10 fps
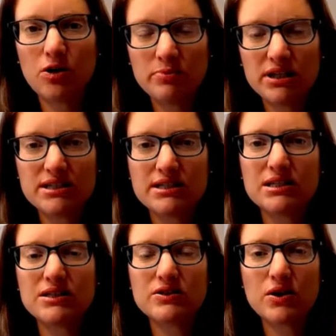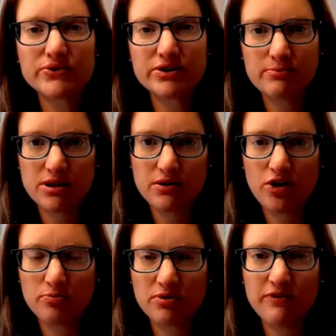LPCs, those in the mental
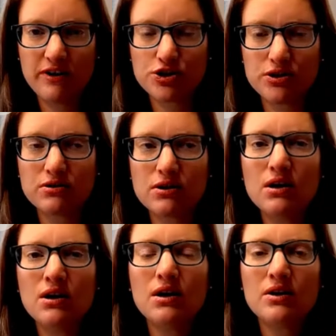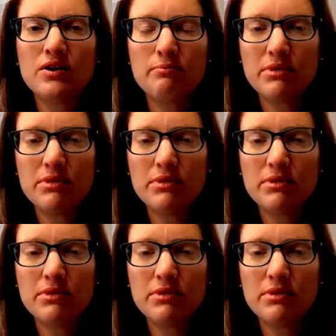health profession. The